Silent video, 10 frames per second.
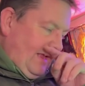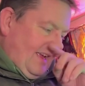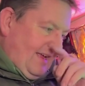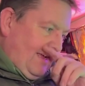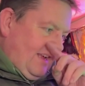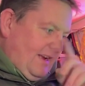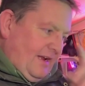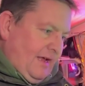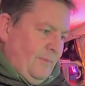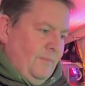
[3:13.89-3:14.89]
And
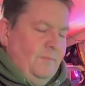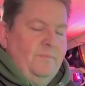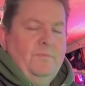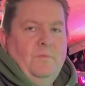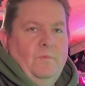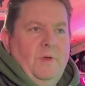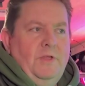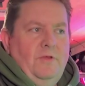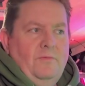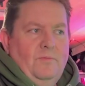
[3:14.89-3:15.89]
when
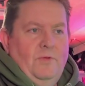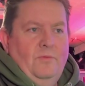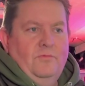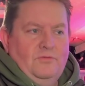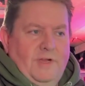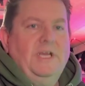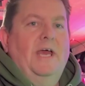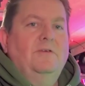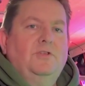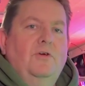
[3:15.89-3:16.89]
you stretch it
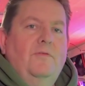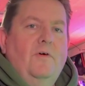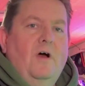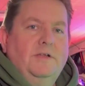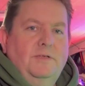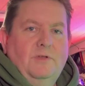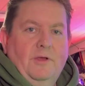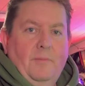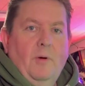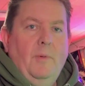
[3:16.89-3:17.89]
out so far, 'cause it was
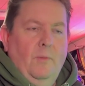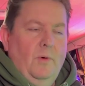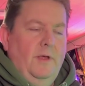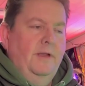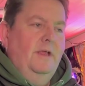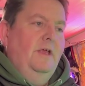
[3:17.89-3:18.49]
like a pop-up one,